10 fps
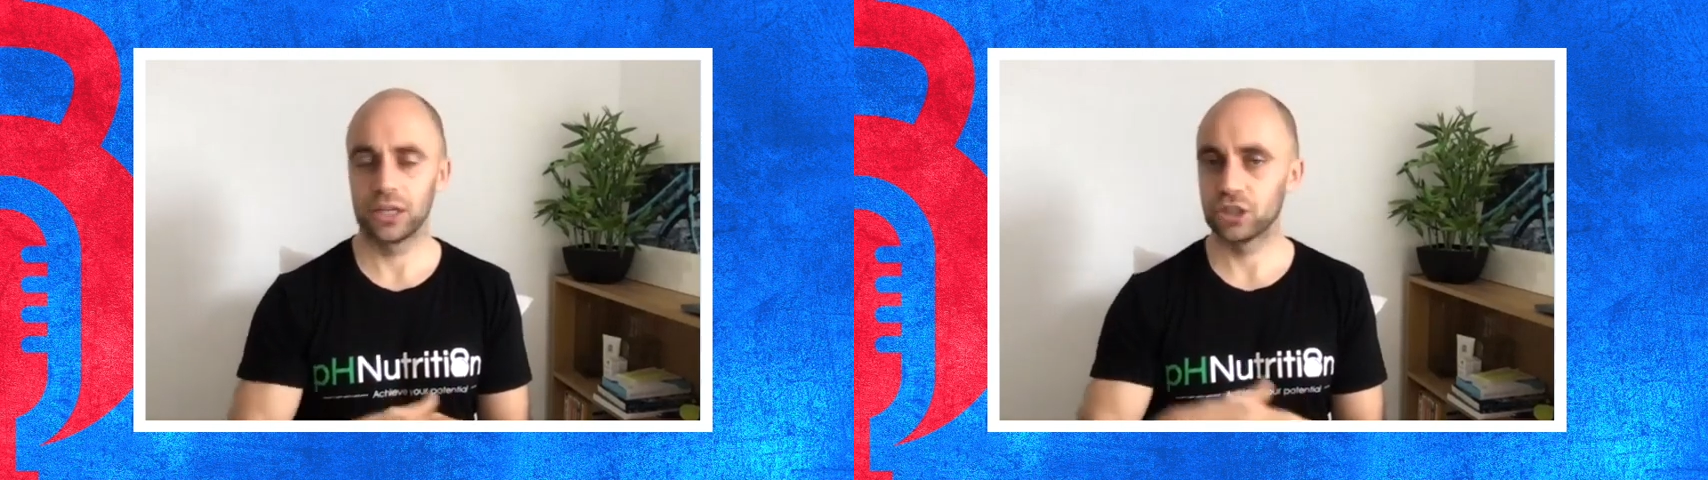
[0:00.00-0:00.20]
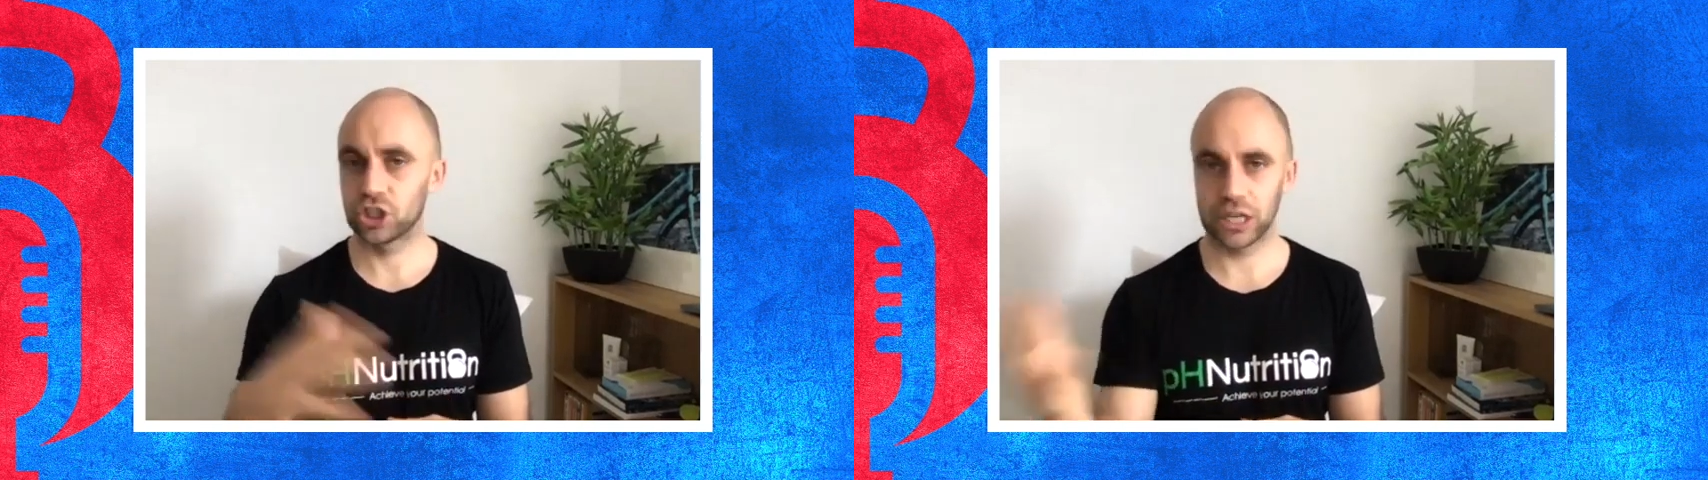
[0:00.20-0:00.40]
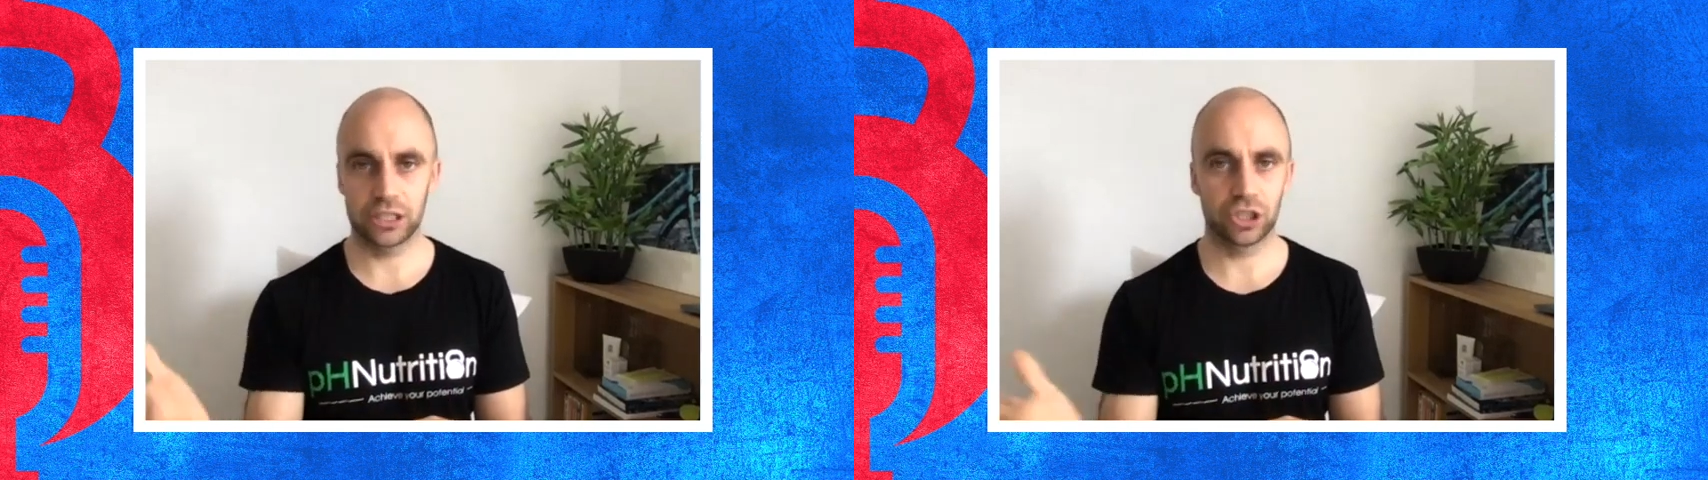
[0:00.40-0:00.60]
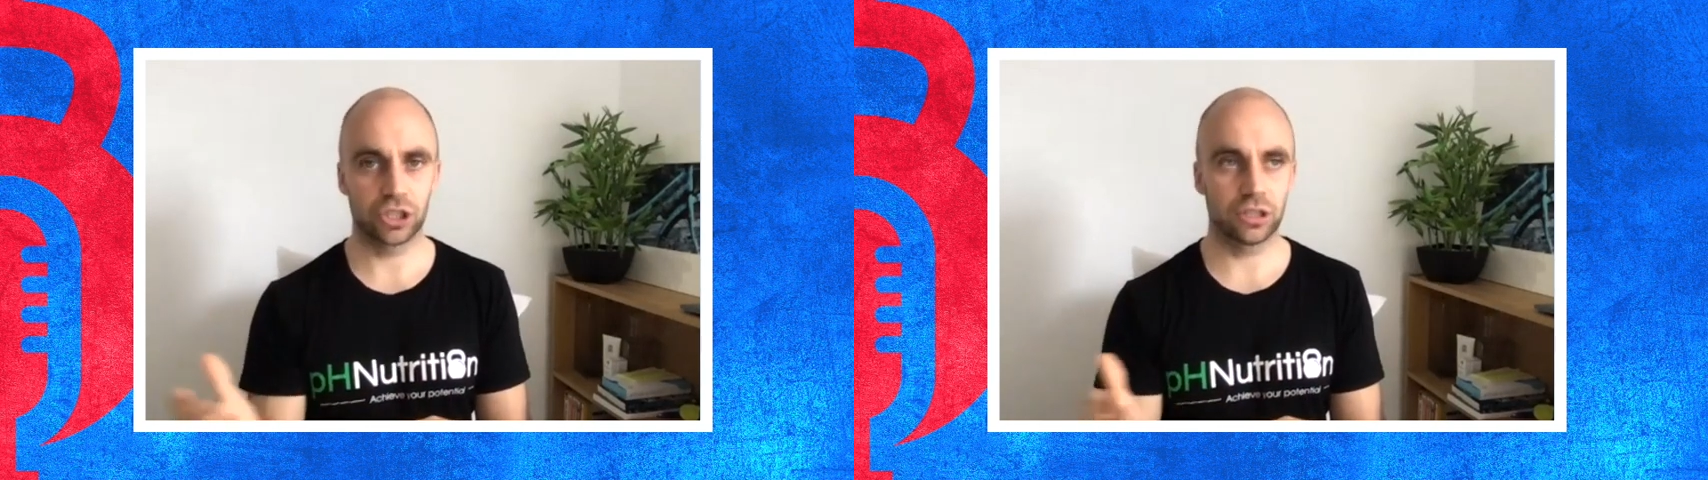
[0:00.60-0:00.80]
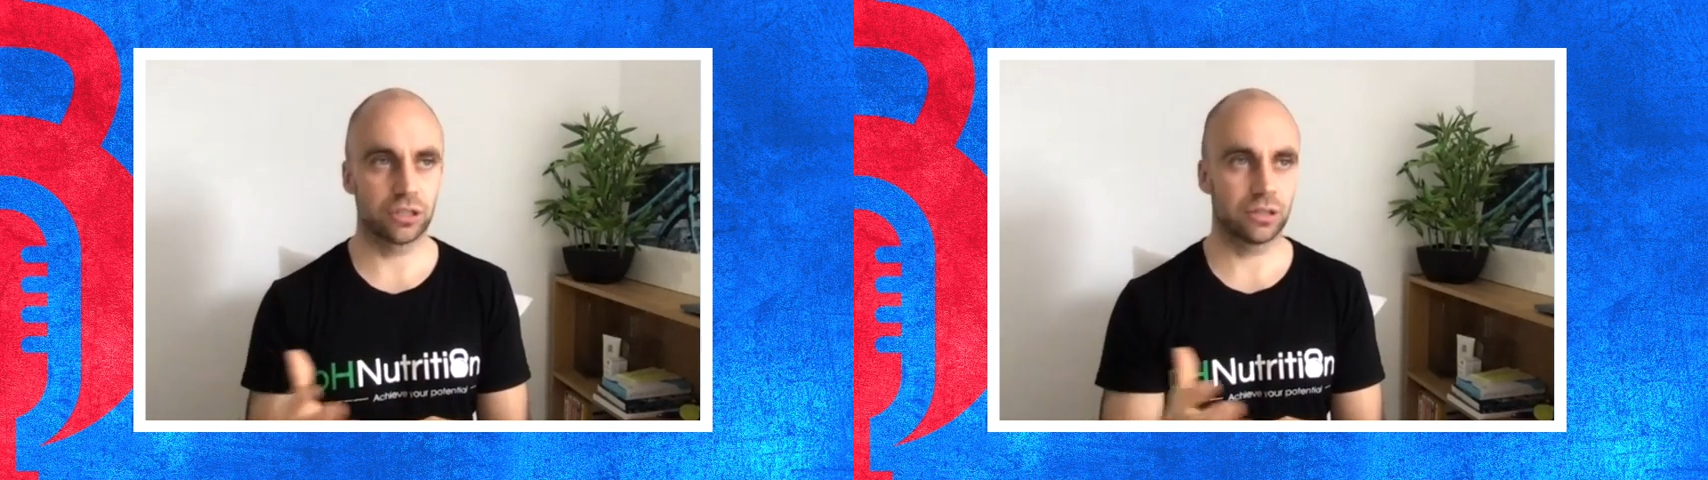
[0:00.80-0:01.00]
change
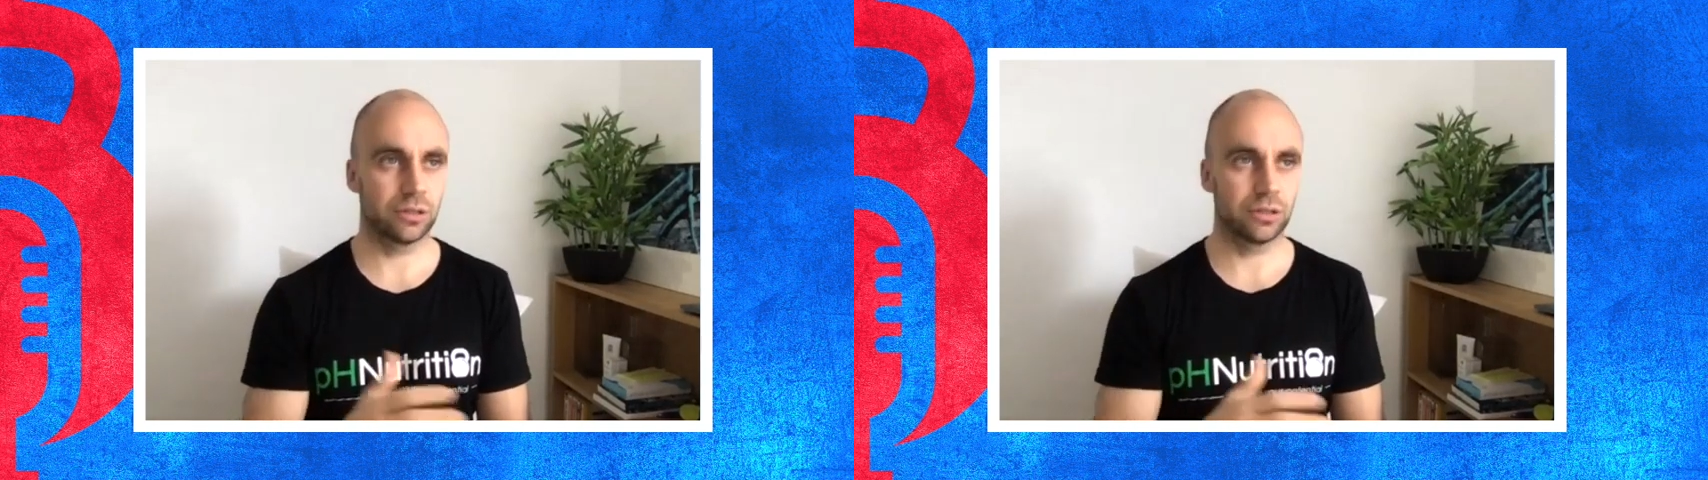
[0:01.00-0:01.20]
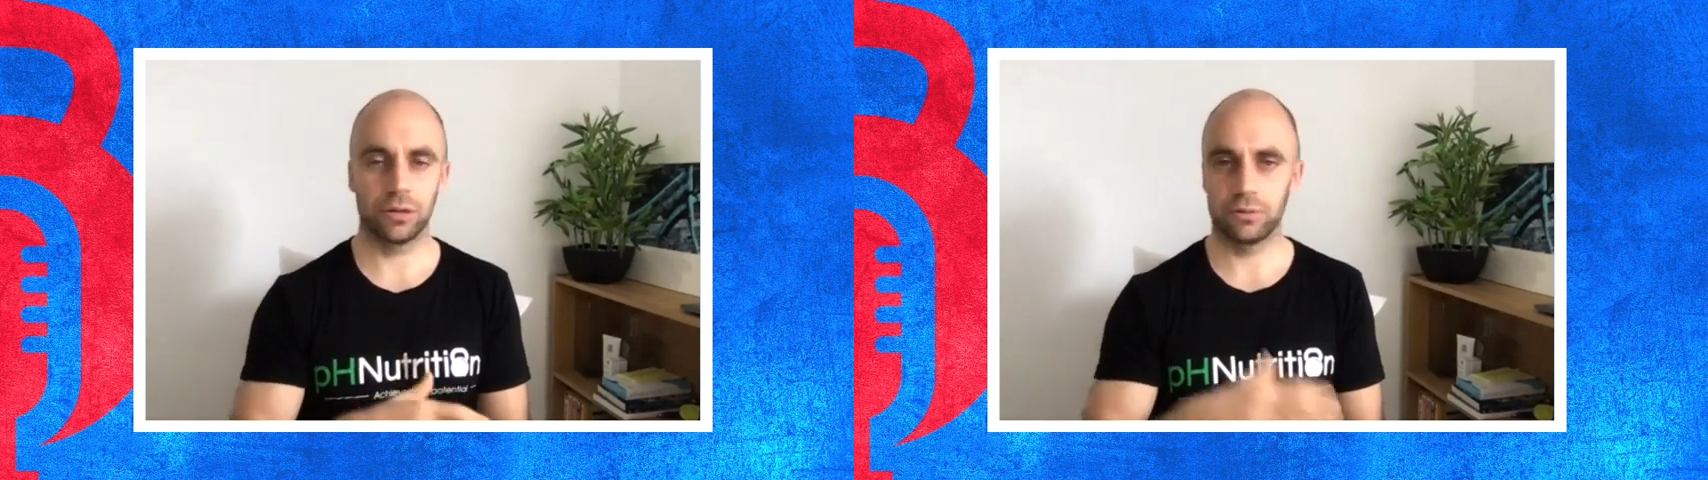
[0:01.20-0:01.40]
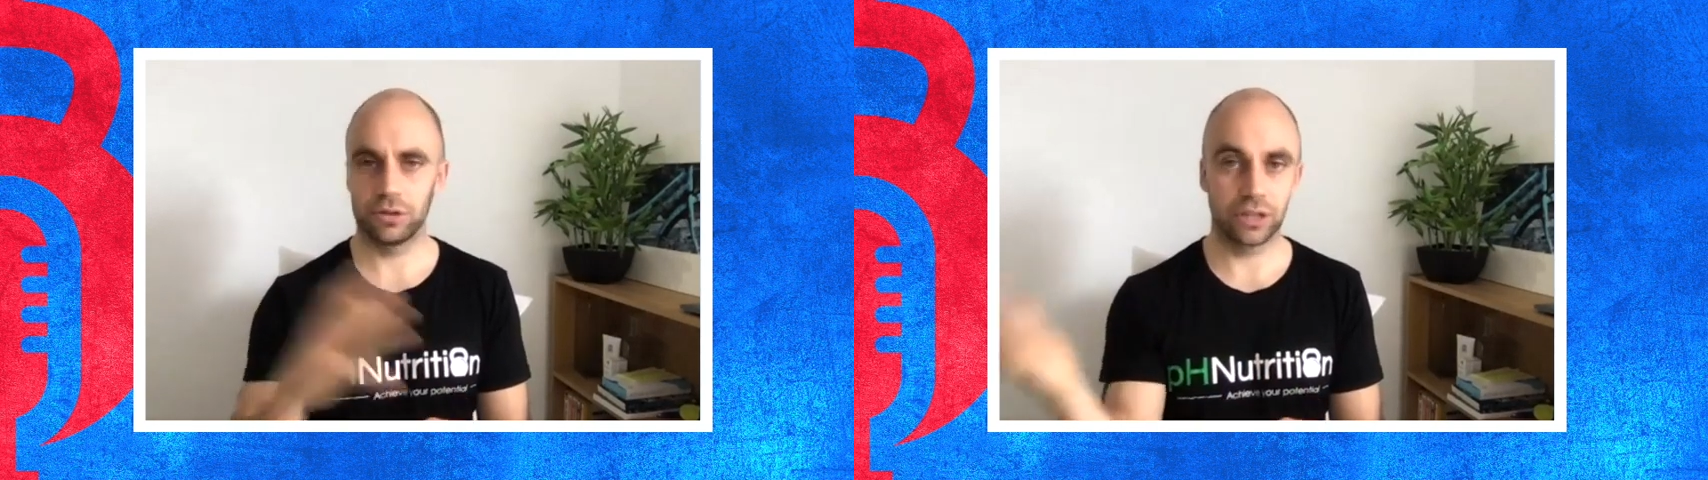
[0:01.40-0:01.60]
you